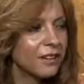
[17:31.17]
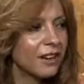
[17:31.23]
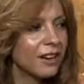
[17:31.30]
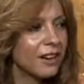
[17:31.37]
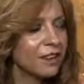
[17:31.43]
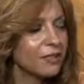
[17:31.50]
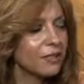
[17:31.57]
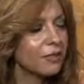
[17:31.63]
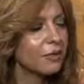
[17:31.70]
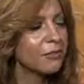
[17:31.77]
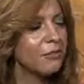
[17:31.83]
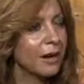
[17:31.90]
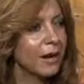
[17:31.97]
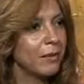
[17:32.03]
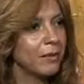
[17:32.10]
hinged on
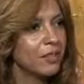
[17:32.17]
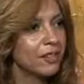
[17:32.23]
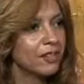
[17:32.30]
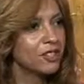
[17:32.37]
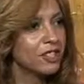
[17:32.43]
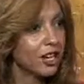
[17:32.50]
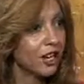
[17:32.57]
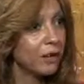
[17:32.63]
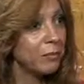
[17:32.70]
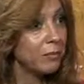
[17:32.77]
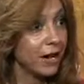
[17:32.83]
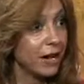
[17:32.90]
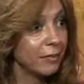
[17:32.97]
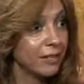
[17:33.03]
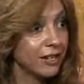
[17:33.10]
shaken
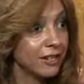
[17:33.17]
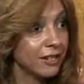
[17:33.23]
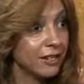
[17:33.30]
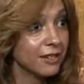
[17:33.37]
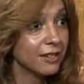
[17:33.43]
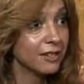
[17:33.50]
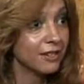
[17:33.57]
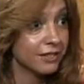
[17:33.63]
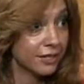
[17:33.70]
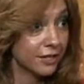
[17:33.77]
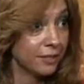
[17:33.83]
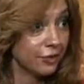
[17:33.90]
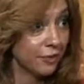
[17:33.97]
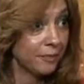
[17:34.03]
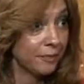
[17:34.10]
baby
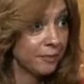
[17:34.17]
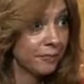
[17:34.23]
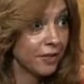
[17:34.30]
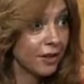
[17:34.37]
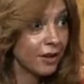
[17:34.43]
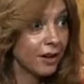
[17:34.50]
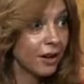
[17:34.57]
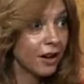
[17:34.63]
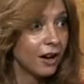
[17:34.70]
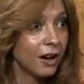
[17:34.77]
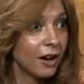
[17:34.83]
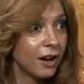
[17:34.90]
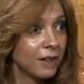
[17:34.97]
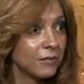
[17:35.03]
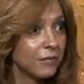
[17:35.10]
syndrome.
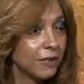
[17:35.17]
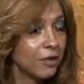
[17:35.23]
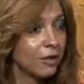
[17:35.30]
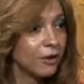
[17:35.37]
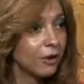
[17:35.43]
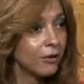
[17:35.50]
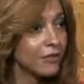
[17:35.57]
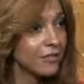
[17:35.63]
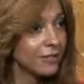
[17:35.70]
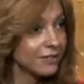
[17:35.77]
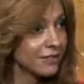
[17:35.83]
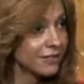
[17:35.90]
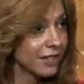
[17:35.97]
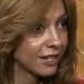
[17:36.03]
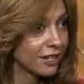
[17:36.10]
And your office has
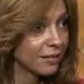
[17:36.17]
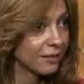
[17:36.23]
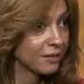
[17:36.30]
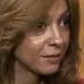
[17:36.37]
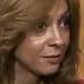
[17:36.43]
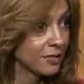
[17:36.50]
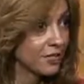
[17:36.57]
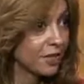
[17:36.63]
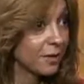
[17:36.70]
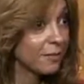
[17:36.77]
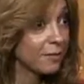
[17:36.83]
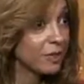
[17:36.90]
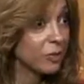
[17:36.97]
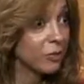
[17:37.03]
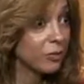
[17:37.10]
taken some
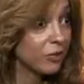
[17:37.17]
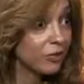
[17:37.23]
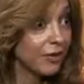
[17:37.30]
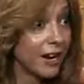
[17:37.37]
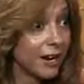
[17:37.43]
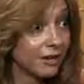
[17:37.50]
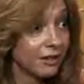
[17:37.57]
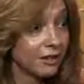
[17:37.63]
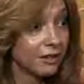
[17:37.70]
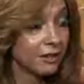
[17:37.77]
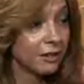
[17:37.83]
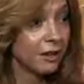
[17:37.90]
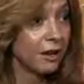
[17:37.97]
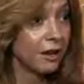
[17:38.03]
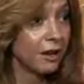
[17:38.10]
steps to prevent
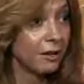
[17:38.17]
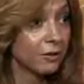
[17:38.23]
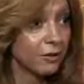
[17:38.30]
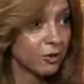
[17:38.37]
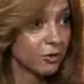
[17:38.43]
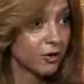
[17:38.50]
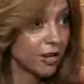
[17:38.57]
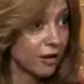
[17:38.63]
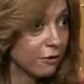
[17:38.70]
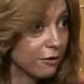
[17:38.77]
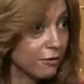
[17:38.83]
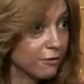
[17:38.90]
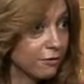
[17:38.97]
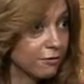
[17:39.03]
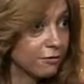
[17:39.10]
those kind
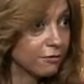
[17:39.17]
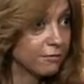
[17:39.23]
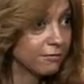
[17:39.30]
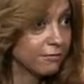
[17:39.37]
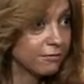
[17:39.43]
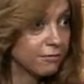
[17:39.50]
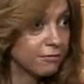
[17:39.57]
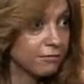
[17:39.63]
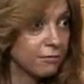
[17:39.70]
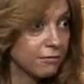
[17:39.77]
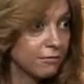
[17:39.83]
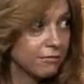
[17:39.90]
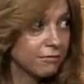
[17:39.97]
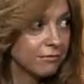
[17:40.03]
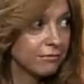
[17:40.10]
of
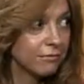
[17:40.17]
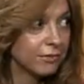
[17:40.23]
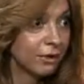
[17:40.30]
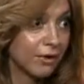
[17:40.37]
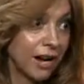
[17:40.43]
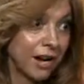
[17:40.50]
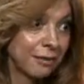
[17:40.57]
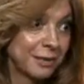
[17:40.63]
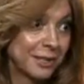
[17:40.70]
crimes.